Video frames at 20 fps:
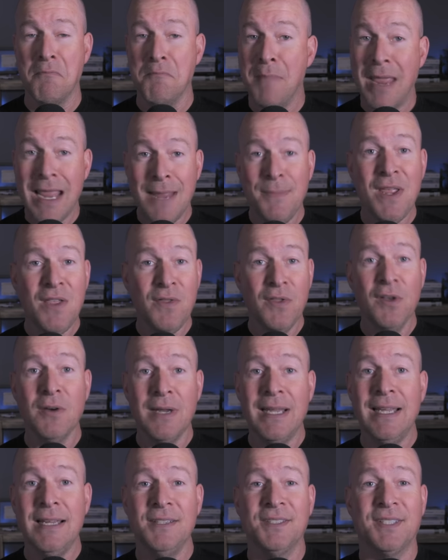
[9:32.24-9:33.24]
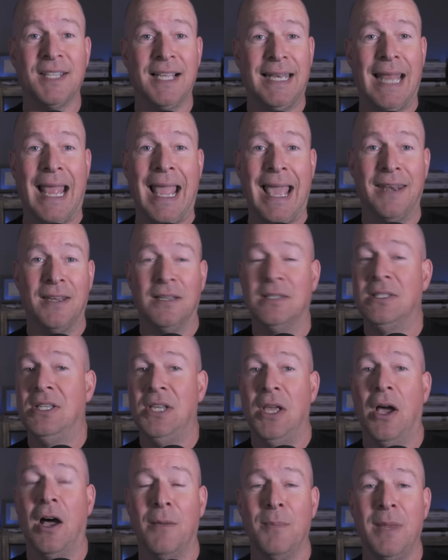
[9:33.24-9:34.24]
Maybe there is an Ana
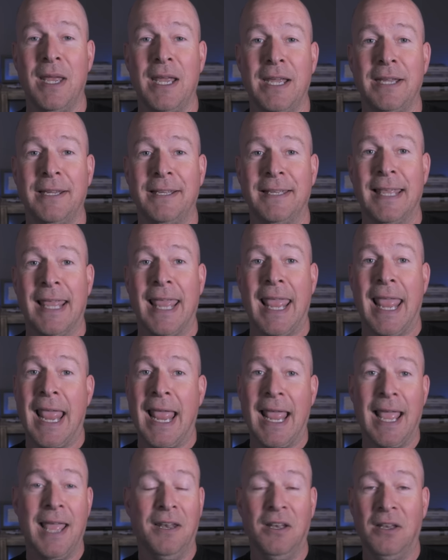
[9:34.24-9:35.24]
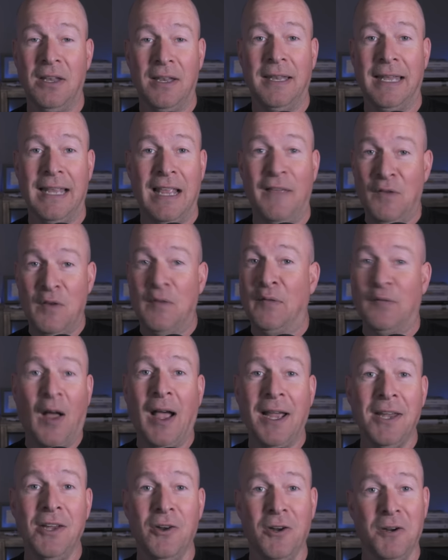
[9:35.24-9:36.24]
Tiemi, and if you
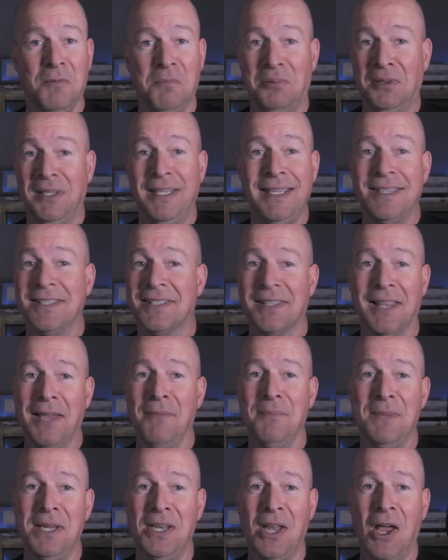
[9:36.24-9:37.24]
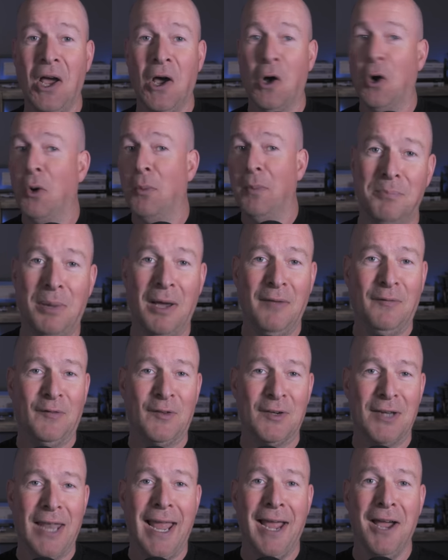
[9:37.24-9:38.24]
find her, please let me know. But
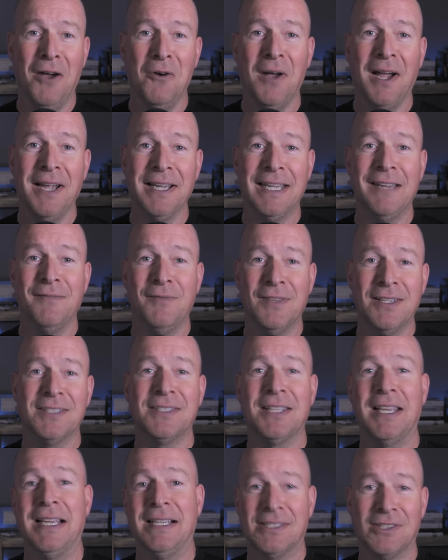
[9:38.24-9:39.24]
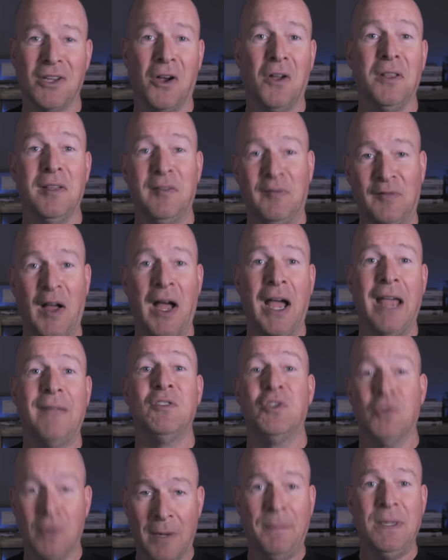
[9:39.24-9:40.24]
for now, I give this a solid
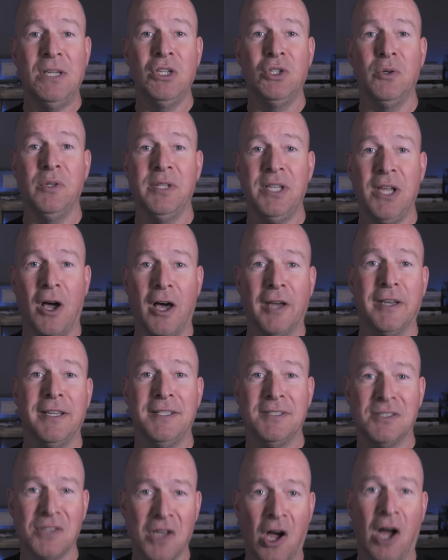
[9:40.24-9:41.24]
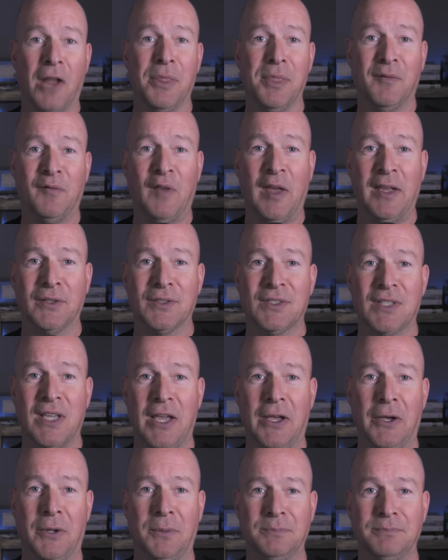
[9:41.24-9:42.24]
5 dripping Giulianis on the fail
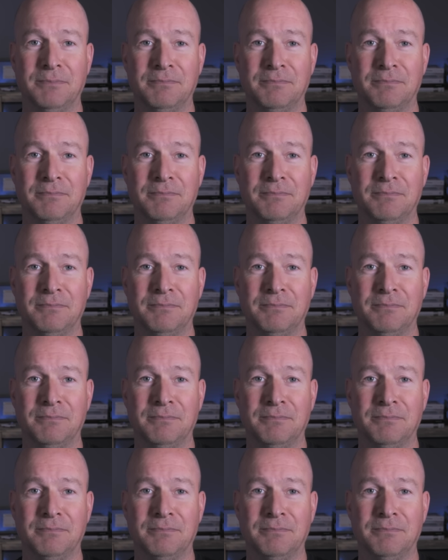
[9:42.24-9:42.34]
scale.